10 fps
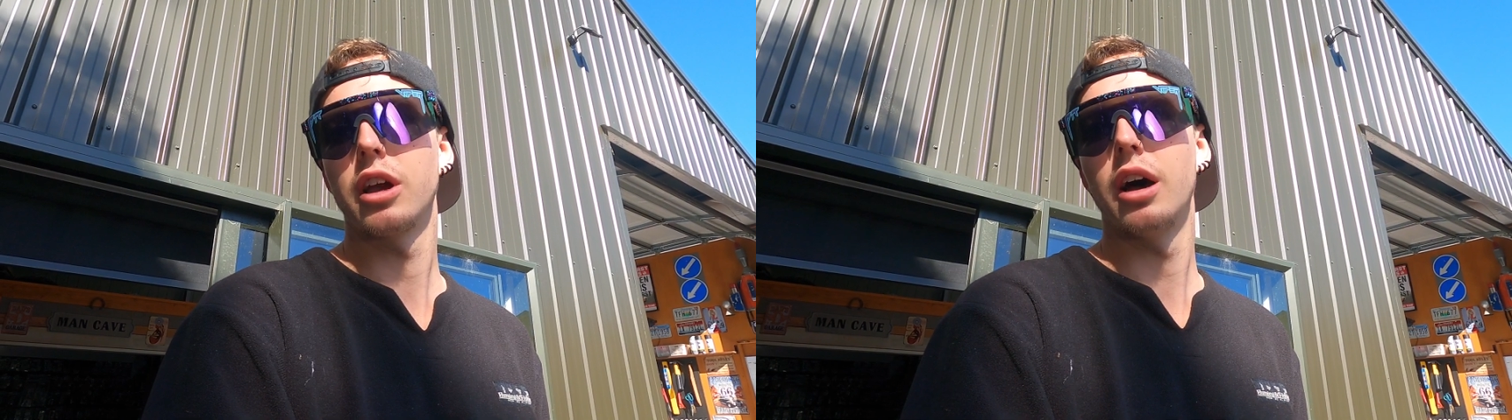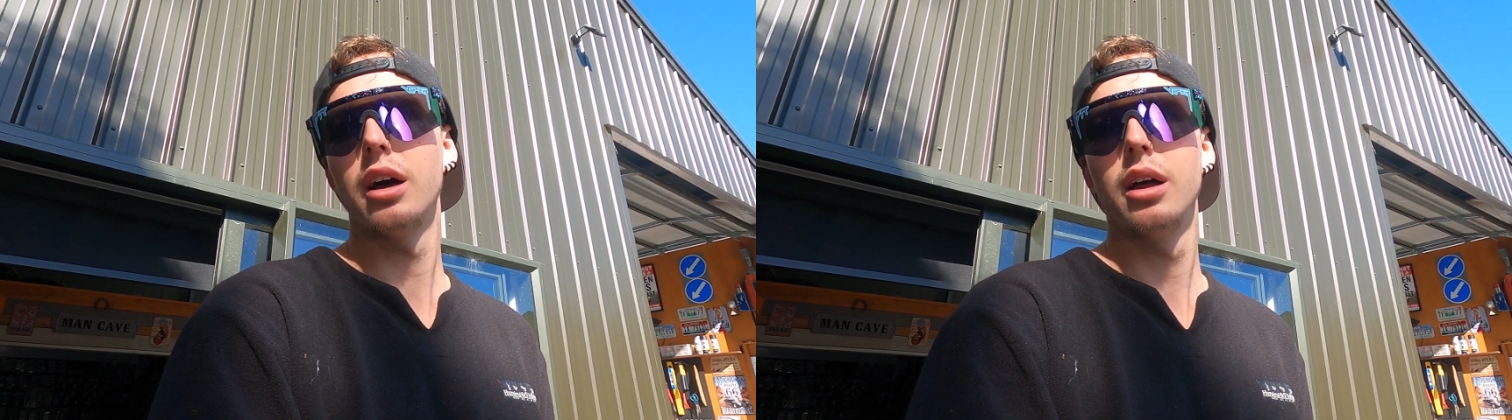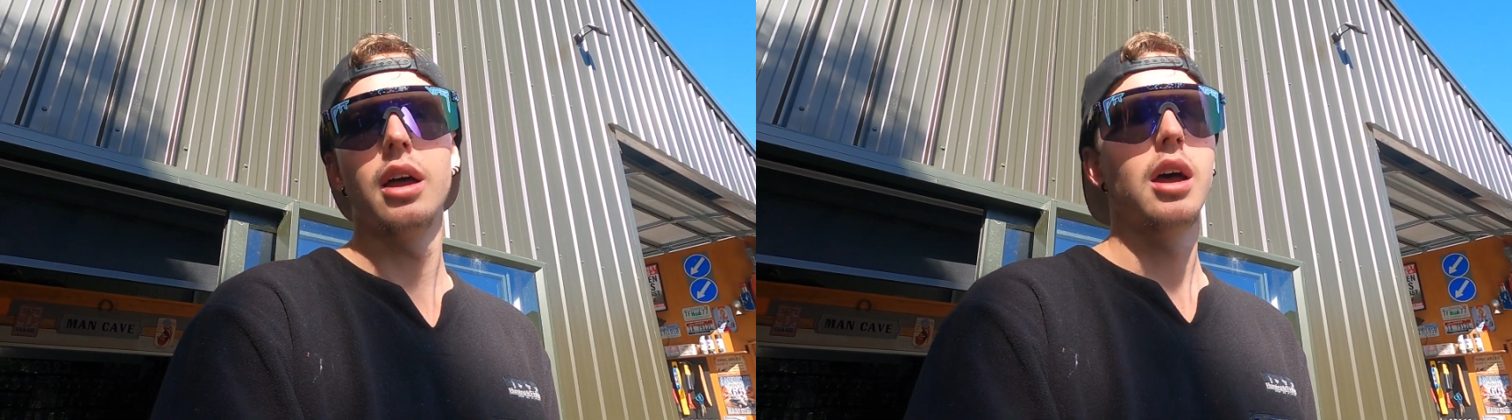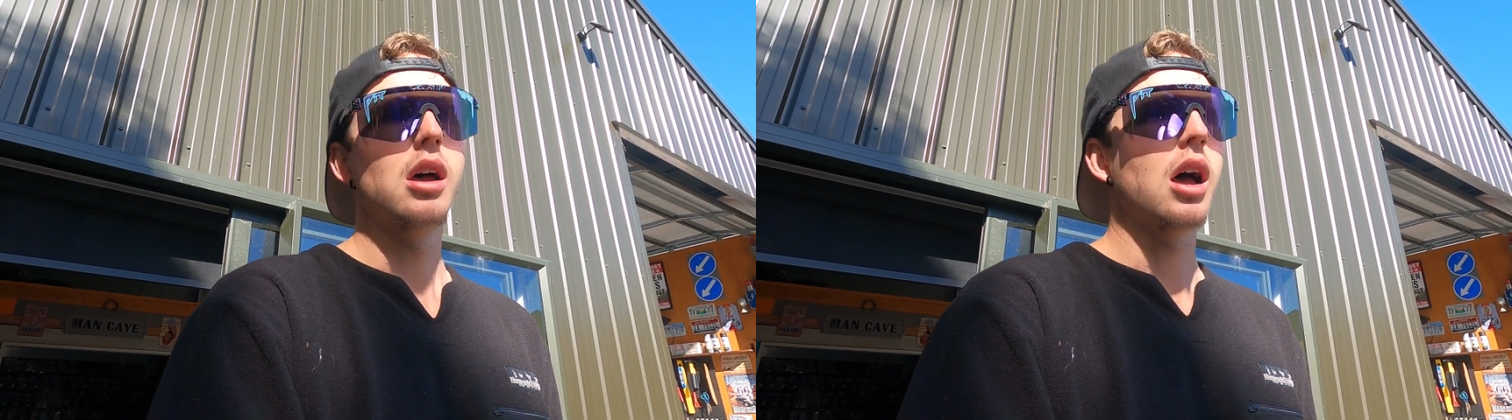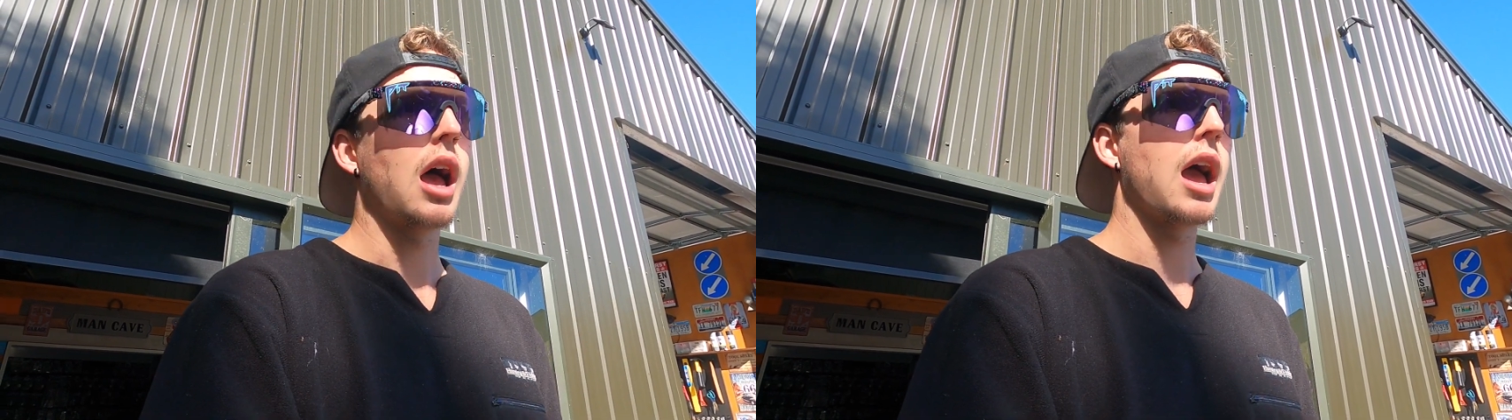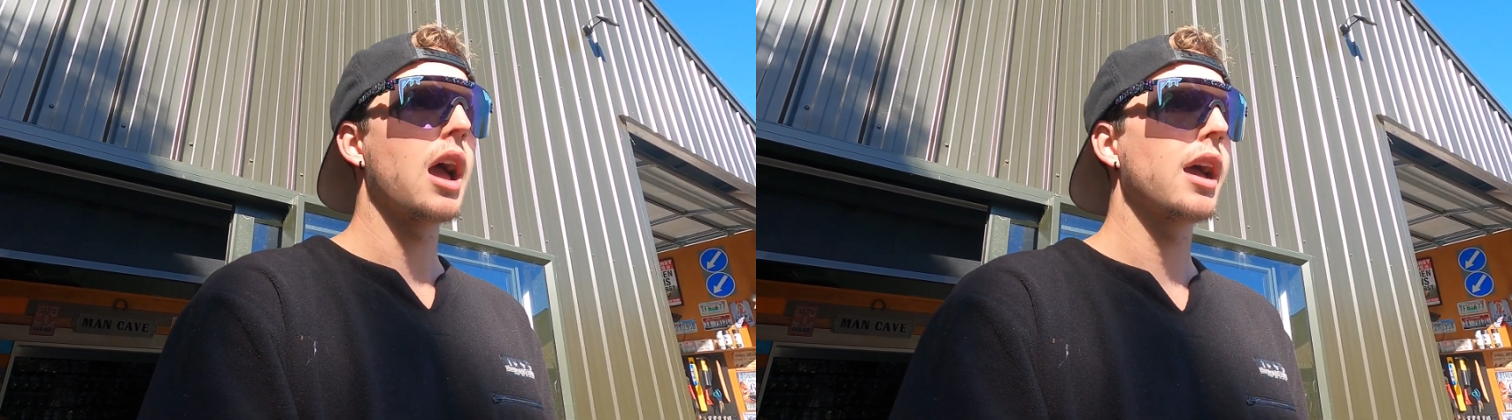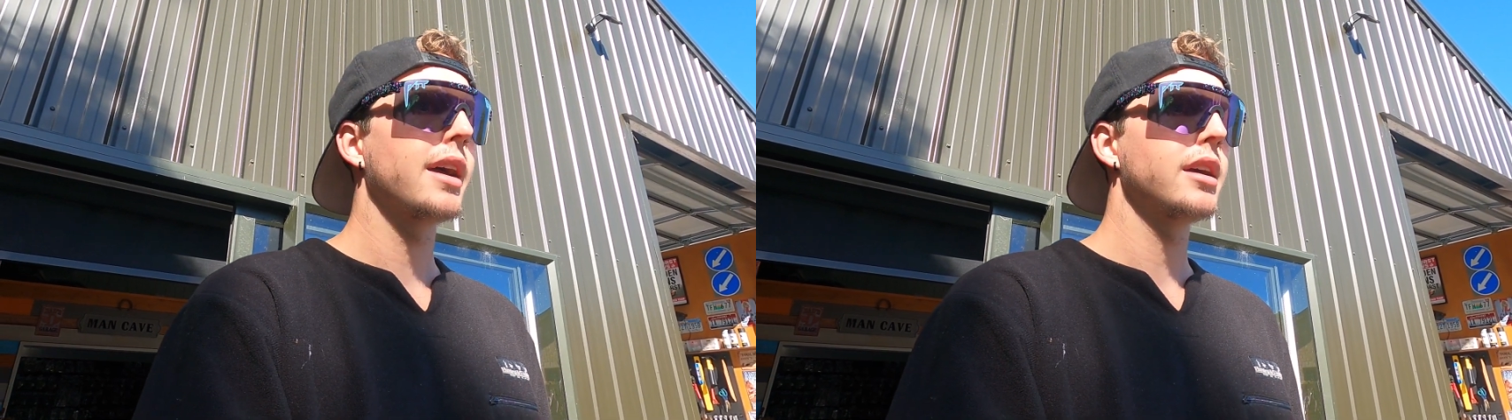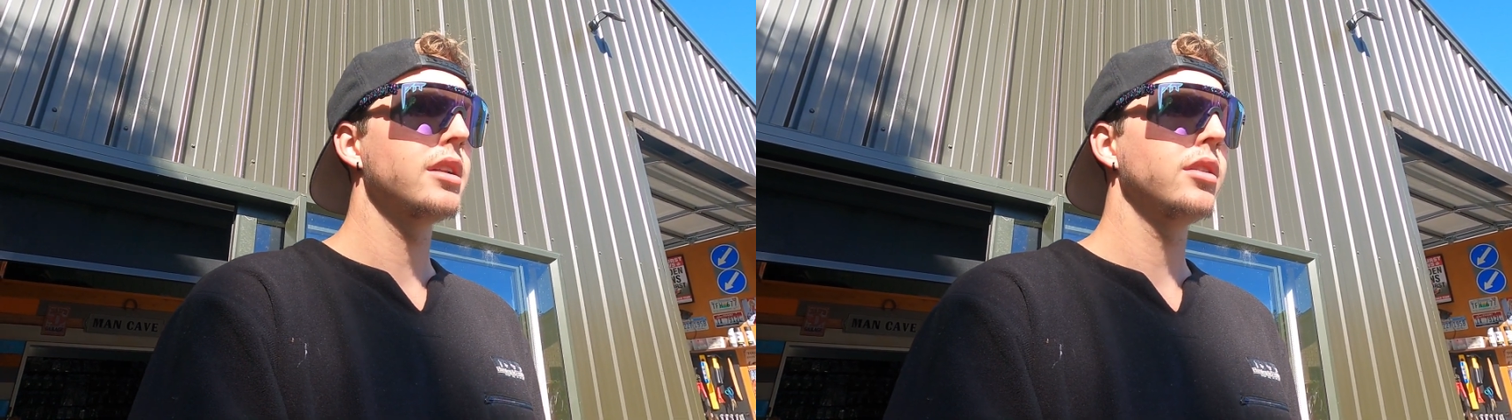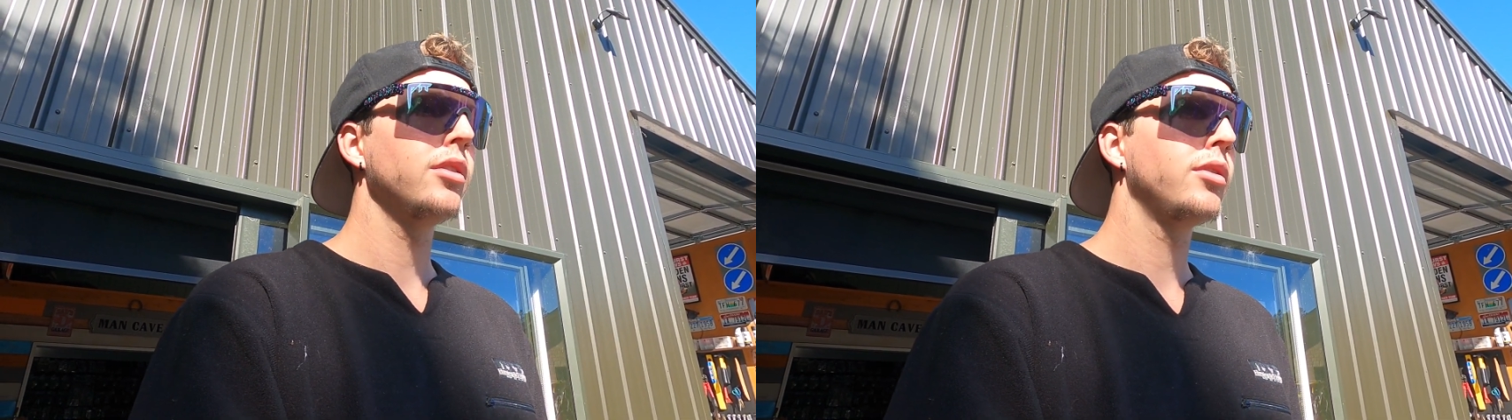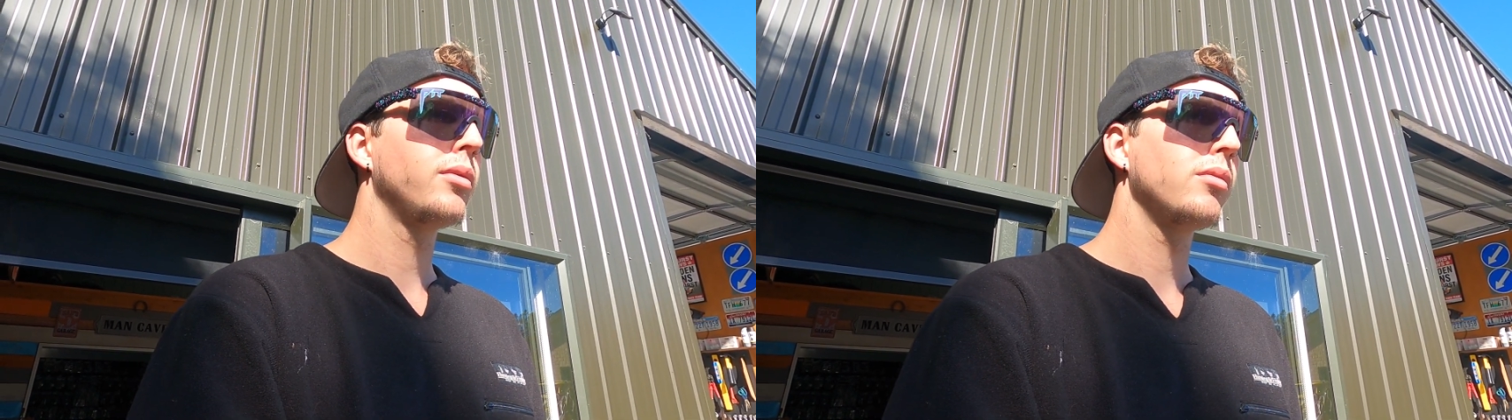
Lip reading: car, and